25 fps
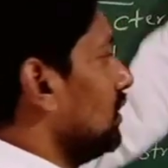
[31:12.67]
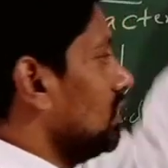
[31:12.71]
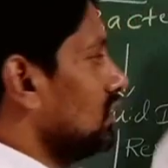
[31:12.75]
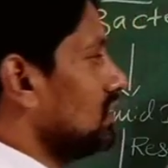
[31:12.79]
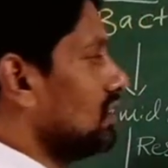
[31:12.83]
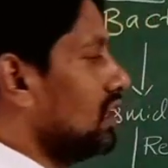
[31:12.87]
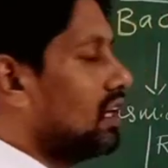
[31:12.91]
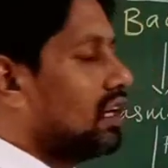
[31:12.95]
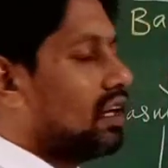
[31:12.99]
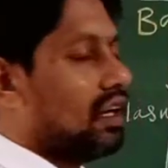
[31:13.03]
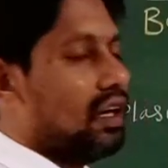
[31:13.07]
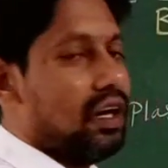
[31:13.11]

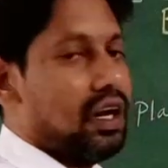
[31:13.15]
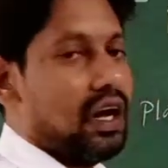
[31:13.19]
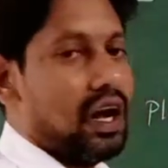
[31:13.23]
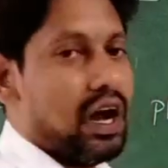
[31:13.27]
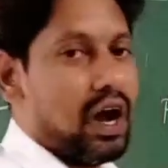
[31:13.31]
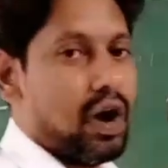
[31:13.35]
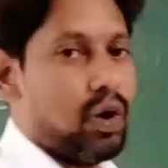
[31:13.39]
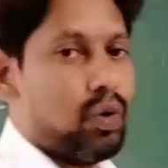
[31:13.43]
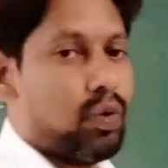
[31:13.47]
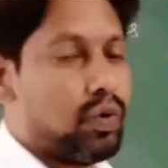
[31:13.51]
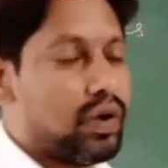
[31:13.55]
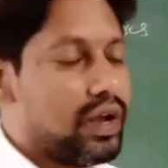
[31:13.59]
Sir,
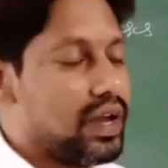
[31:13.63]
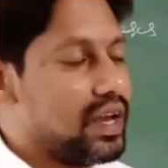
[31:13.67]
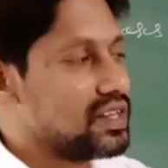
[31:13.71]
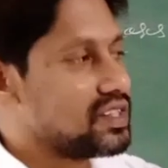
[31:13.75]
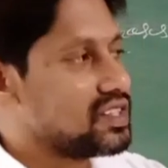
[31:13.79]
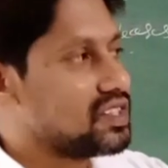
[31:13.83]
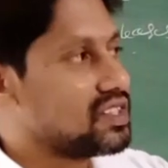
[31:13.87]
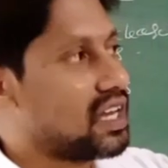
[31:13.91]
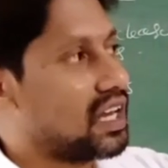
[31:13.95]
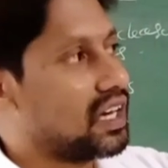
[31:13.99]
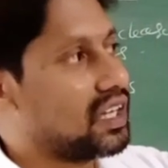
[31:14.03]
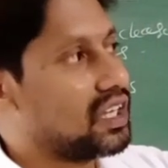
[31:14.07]
how a
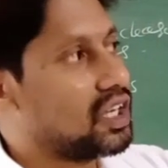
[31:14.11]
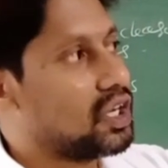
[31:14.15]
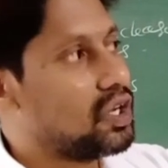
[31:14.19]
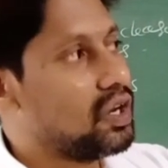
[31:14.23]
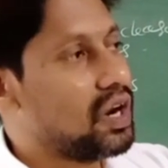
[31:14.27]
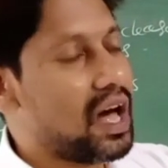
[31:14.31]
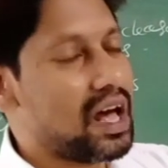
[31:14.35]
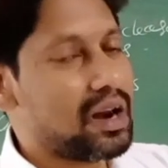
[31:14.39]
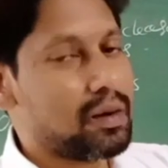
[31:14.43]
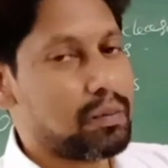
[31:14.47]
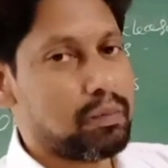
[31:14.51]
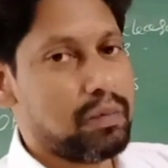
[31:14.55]

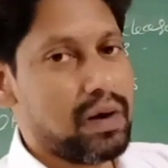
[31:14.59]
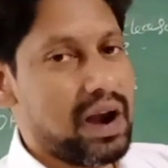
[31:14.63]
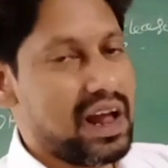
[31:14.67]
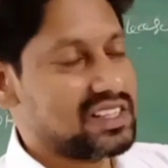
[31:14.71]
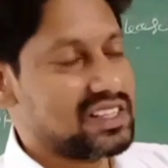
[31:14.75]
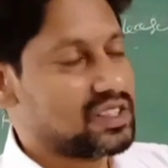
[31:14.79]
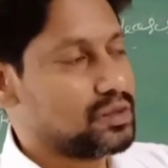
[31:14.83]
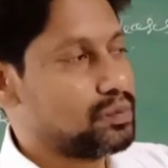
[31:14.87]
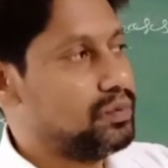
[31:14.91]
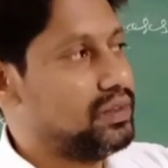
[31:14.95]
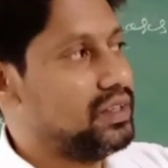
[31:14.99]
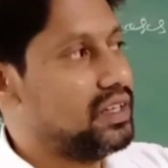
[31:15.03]
circular
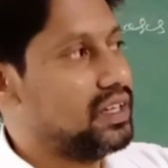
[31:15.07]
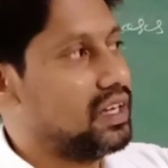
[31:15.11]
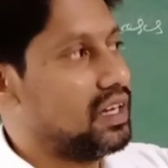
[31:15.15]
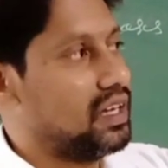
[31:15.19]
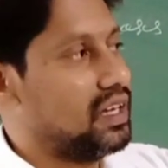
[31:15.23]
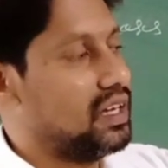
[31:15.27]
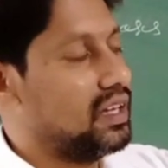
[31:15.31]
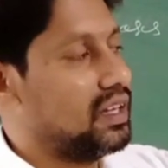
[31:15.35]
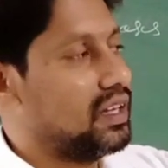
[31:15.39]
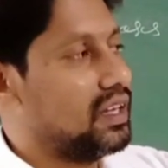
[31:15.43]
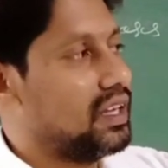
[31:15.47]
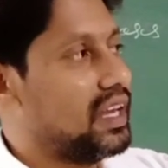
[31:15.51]
plasmid
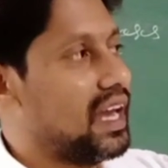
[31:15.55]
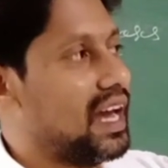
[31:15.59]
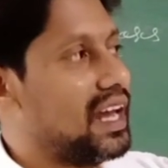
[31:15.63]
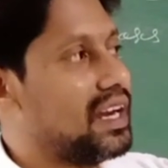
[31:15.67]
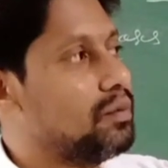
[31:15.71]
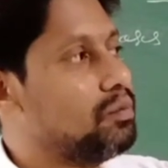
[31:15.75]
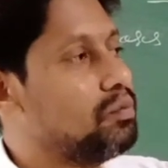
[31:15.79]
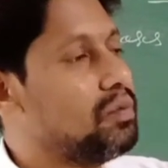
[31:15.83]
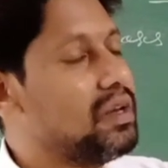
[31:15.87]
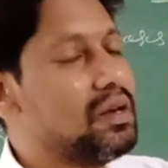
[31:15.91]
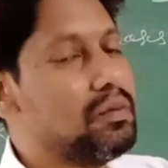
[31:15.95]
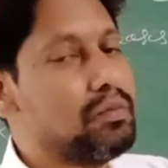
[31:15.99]

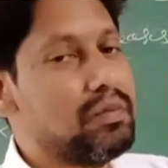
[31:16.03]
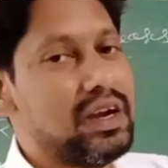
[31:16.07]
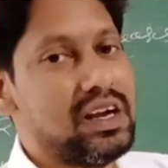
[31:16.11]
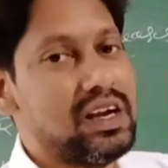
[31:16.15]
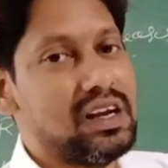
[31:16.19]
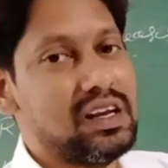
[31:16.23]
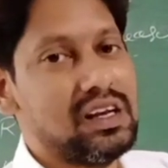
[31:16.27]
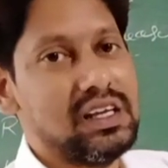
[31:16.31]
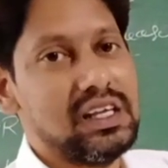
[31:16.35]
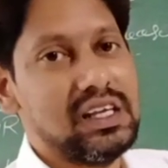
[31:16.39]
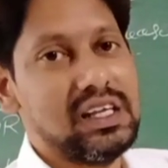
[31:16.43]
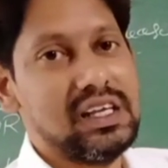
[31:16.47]
can be
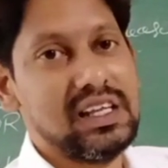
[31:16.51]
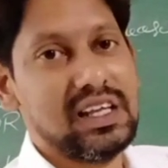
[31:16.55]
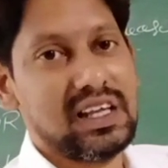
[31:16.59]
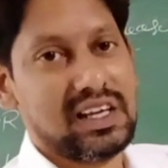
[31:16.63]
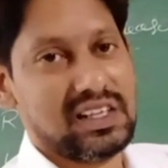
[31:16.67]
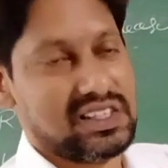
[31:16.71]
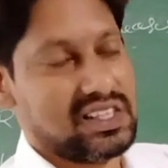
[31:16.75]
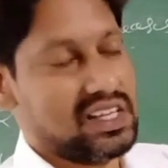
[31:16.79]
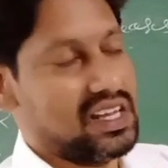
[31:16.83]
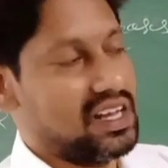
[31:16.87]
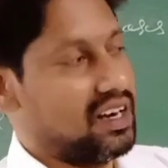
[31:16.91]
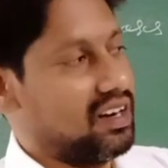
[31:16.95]
made
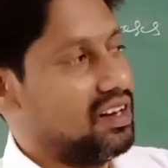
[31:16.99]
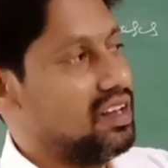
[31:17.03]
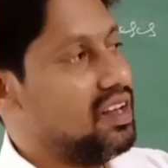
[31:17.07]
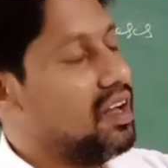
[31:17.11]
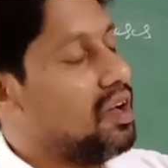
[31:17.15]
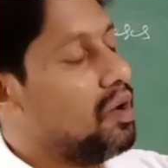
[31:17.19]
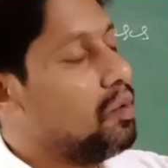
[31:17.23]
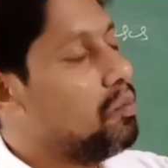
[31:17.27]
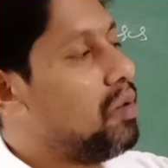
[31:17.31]
linear, sir?